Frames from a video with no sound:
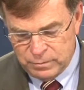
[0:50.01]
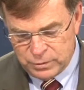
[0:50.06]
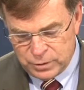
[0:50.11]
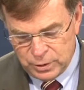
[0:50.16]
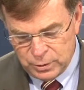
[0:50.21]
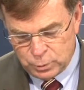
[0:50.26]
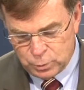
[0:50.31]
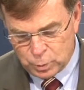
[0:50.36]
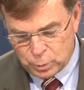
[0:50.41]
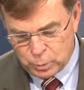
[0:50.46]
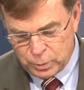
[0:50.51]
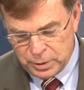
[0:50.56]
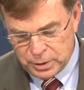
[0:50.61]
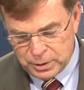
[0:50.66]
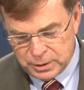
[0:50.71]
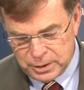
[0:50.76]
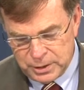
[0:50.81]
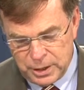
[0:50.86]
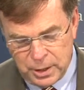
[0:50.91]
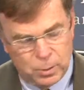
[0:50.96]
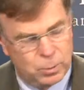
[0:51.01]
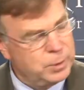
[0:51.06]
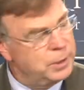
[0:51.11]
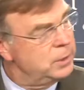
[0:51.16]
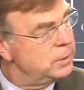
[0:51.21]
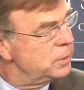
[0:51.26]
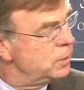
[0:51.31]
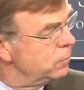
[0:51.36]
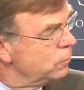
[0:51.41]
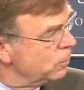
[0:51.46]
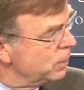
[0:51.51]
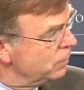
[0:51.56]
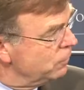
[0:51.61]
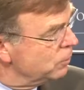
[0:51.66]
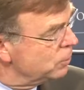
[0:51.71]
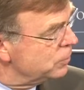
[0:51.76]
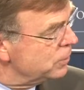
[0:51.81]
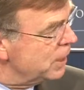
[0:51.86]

of Central Realty Holdings of Greenville,